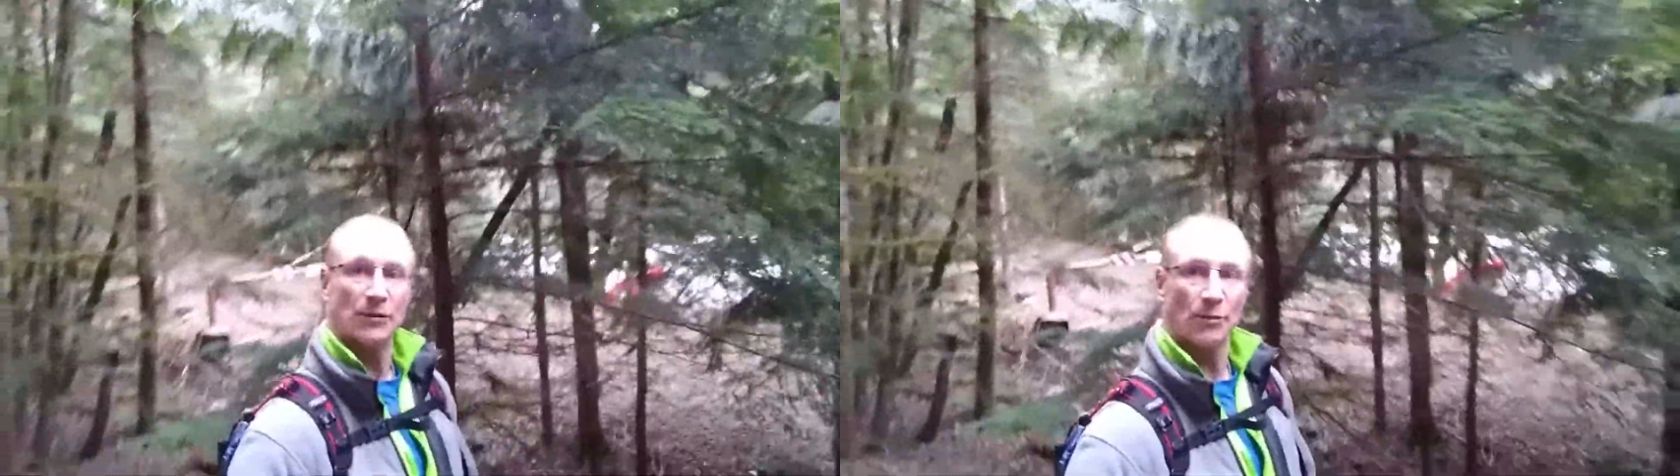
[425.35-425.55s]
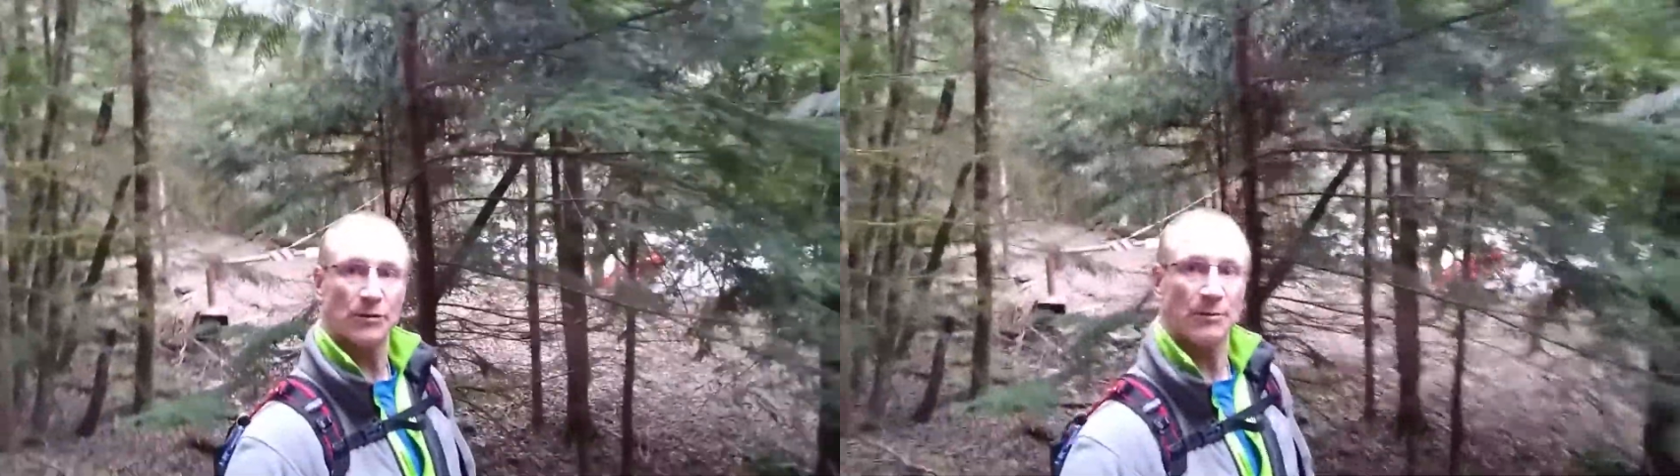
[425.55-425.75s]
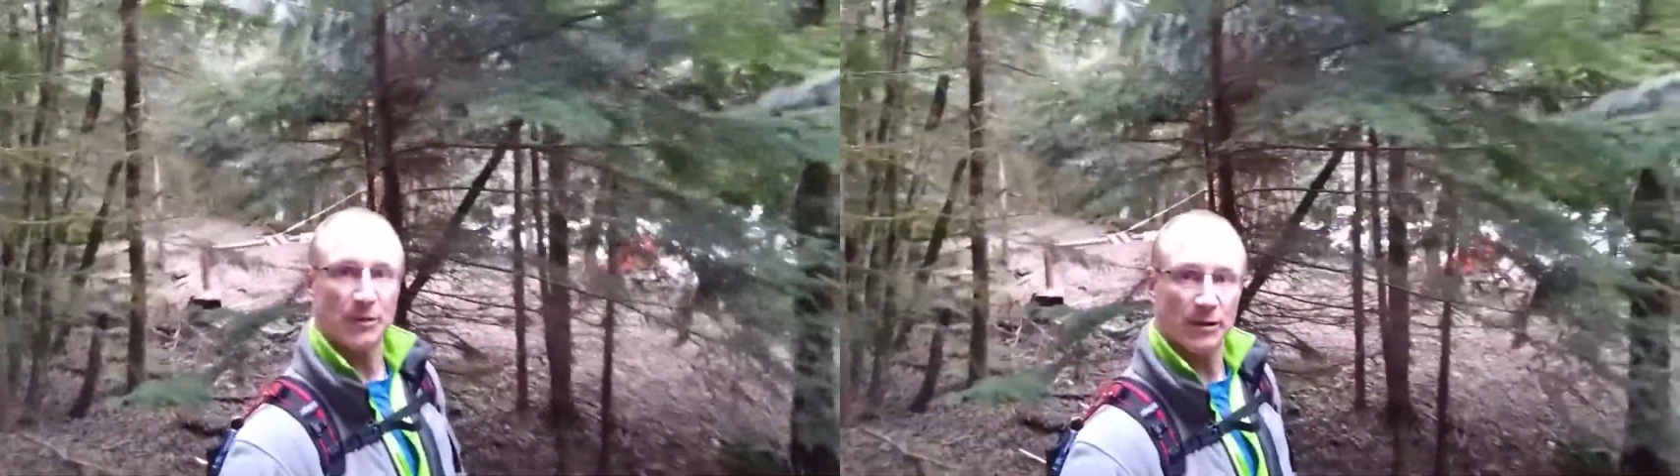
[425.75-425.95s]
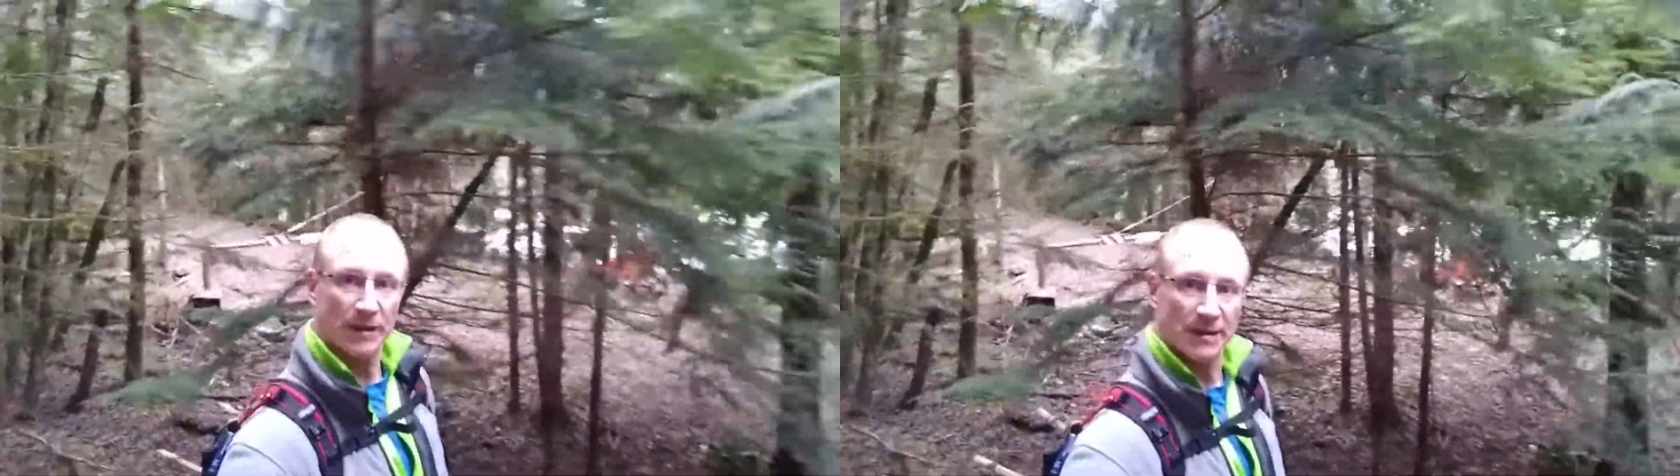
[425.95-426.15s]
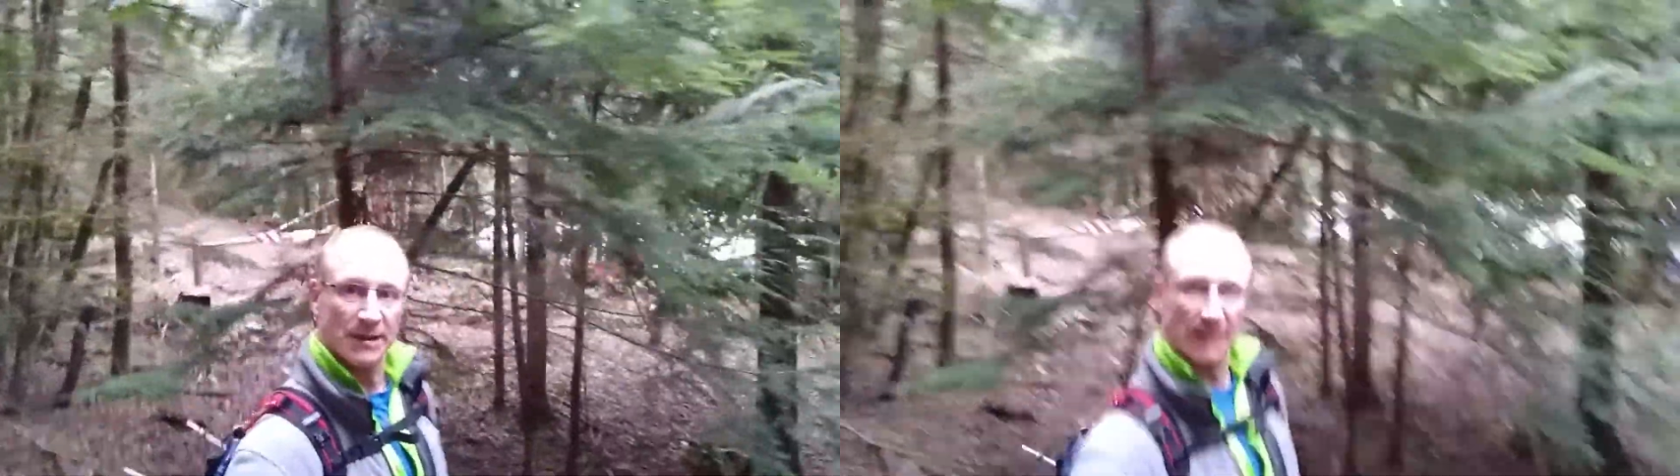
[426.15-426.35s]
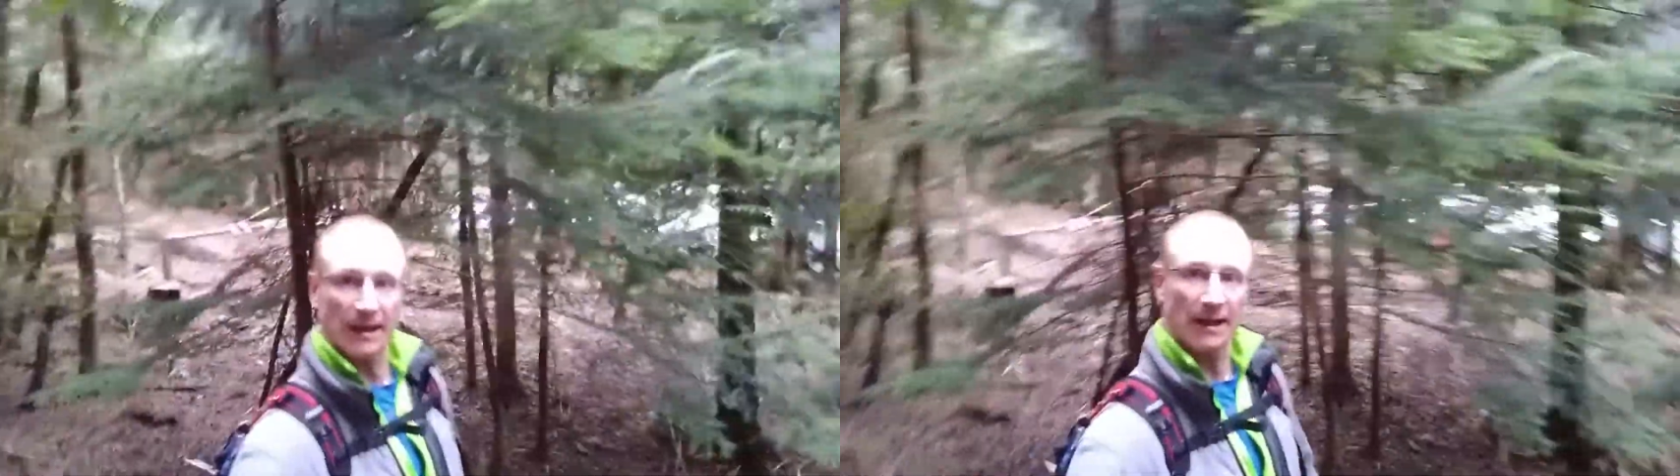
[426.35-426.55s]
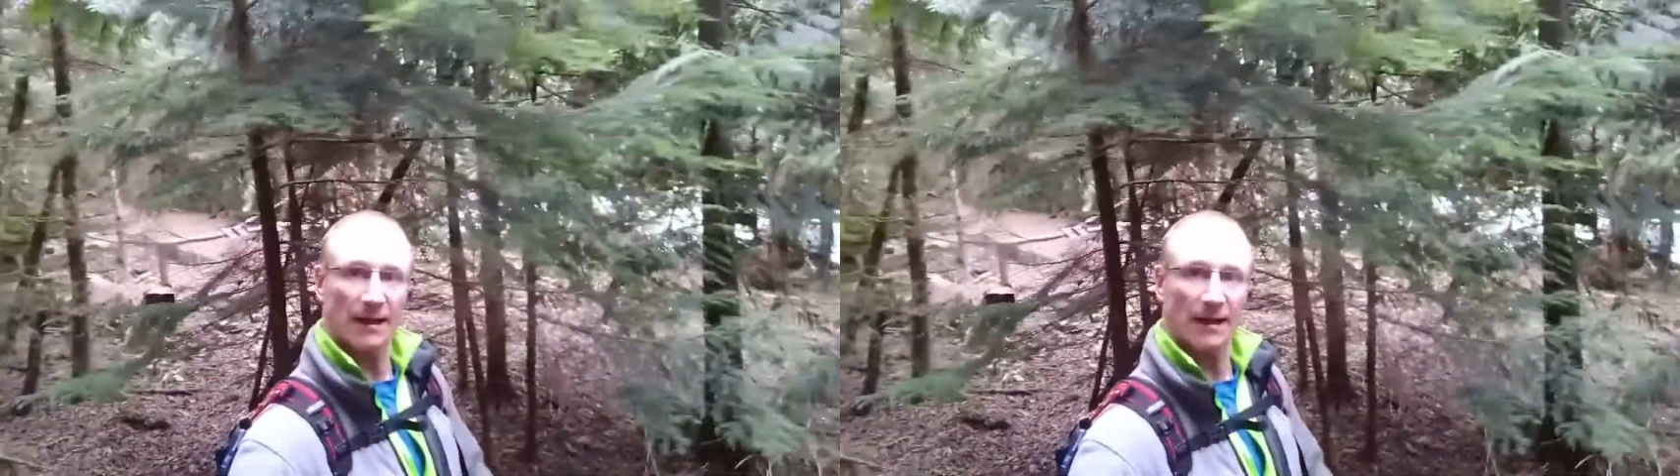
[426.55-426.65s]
always a beauty to see.